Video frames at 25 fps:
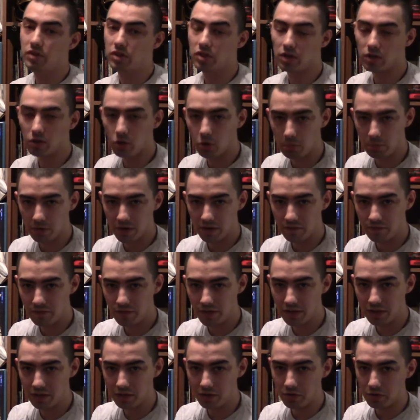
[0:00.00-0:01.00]
an open
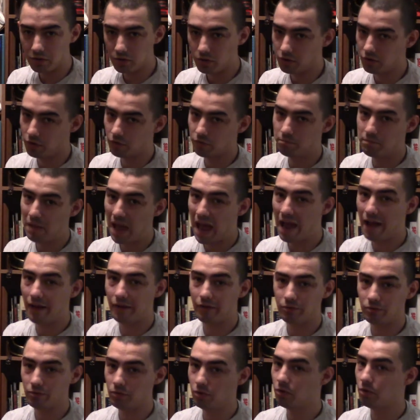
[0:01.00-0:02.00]
field of
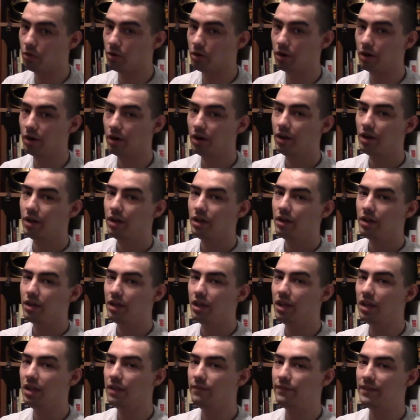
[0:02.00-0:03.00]
battle, or
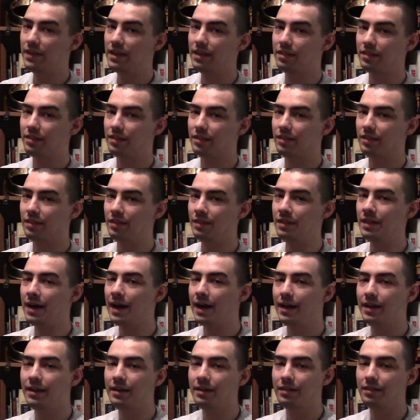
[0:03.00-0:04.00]
if it's
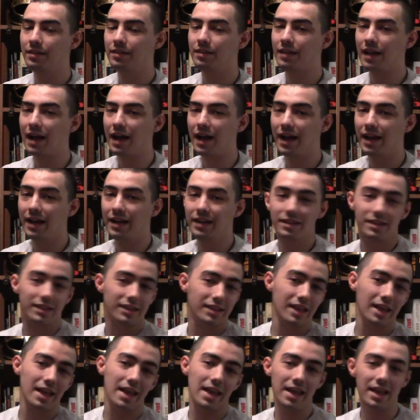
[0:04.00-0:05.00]
not inside,
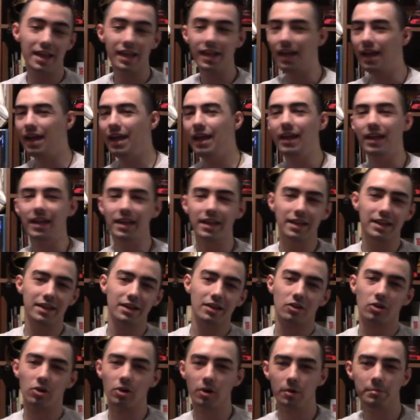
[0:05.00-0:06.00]
say, a
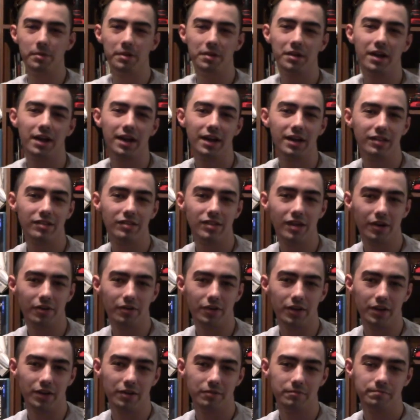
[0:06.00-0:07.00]
urbanized
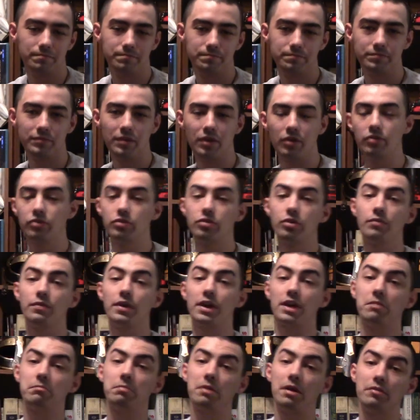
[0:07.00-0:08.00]
area. Now, in truth, I
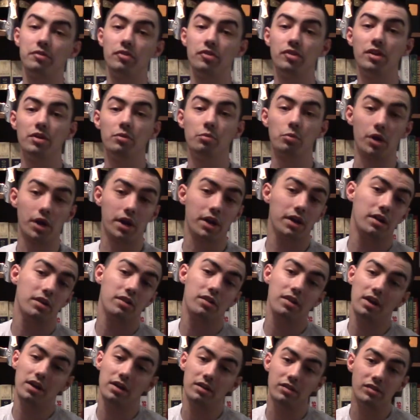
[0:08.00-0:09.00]
could probably see it working
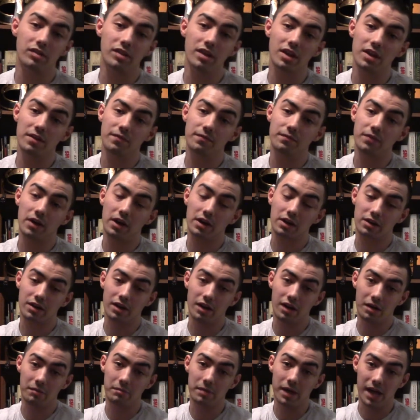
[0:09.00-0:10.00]
inside a city
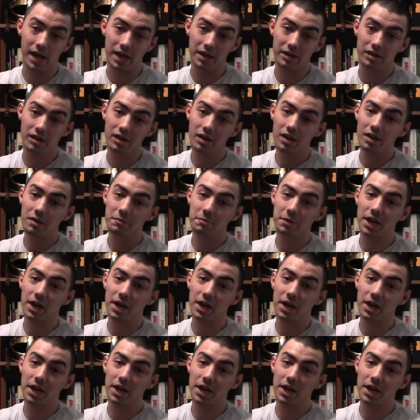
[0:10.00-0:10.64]
combat, but